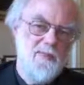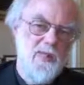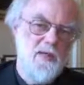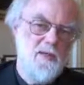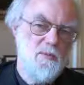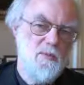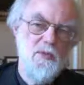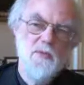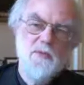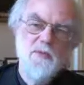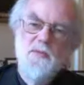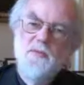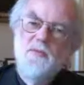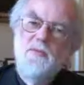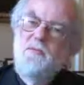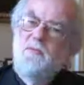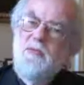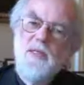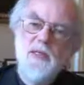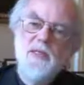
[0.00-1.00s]
And what's
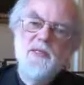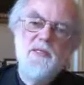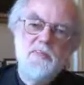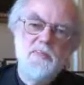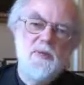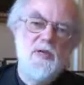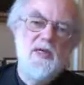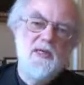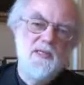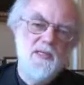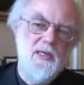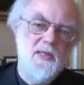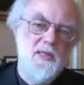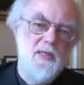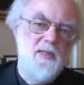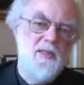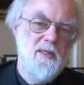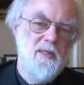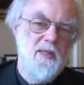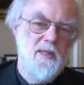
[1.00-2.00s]
really
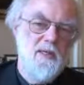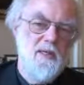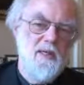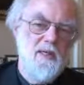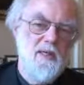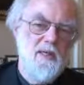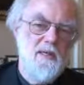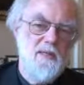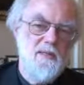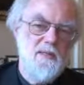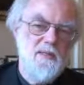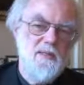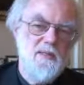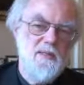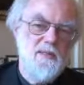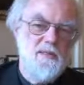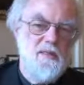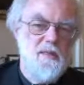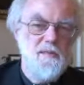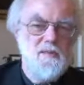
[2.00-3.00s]
surprising
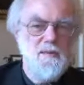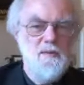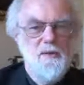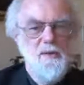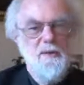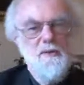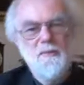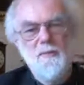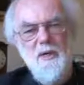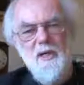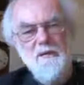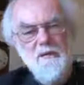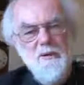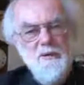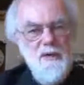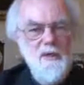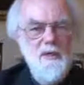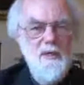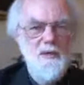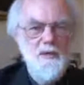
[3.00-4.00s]
is that although you might
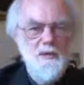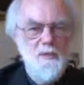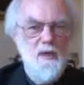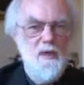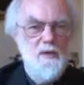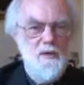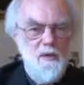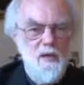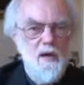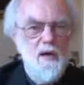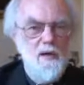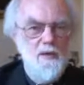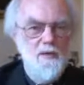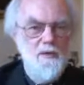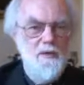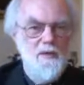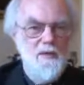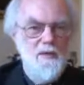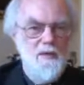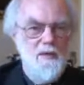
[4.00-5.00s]
think it's quite
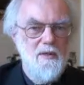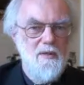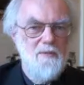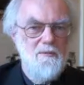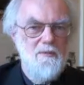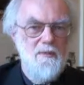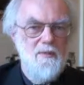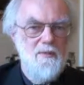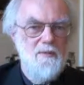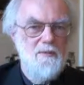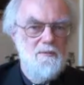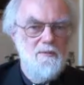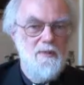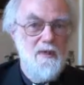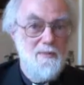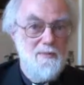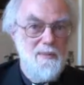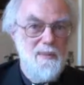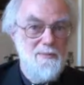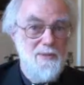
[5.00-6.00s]
hard for
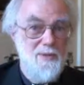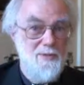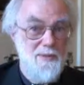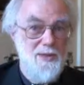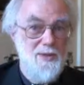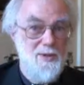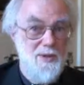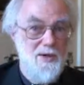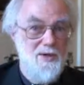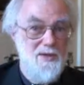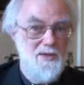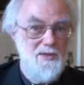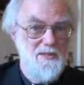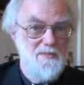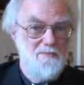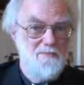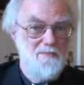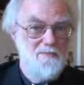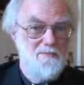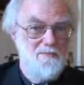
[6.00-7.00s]
young people to be
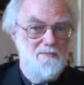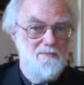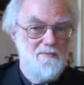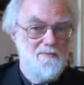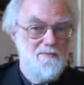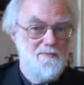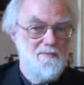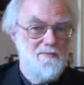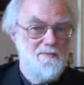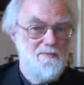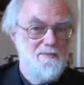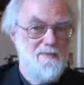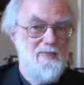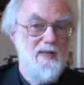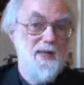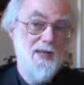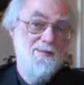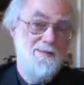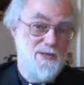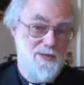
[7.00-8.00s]
quiet,
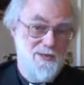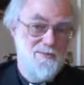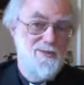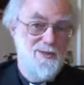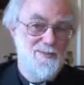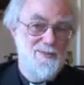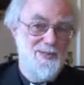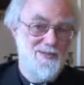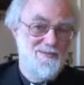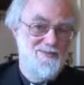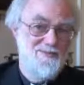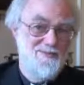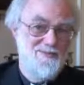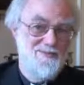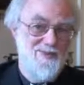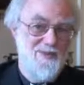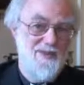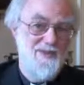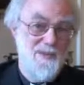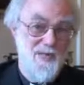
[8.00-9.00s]
they love it after a bit.
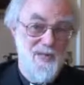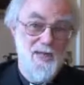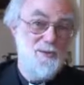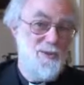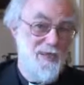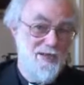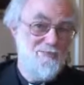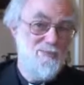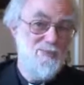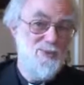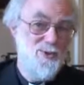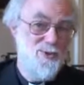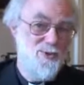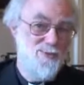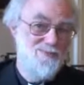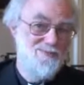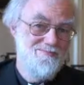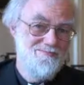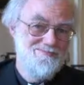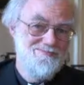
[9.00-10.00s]
And they say, can we have more?
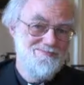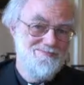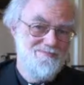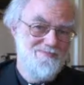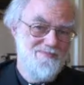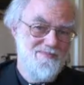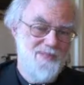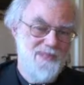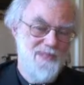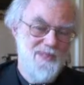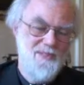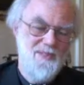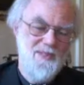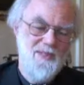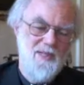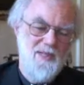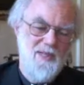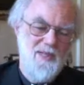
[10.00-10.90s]
So